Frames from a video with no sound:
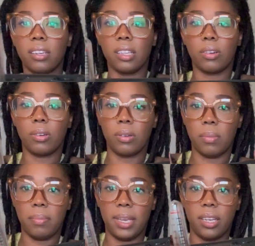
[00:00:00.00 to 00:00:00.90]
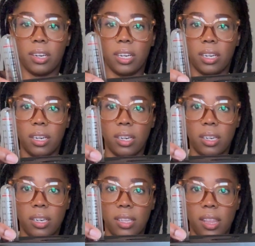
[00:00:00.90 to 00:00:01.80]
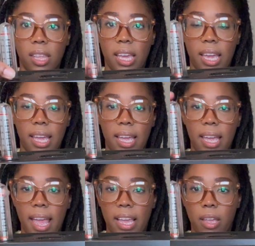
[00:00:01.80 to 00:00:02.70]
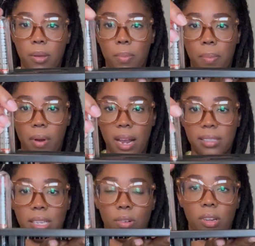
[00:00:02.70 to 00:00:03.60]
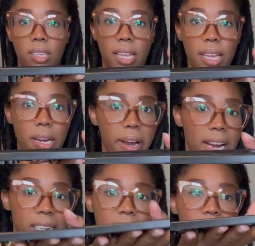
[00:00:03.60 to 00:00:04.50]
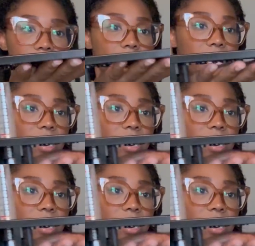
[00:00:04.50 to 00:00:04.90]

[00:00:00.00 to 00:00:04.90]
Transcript: little meter thing and you press it onto here. It doesn't click or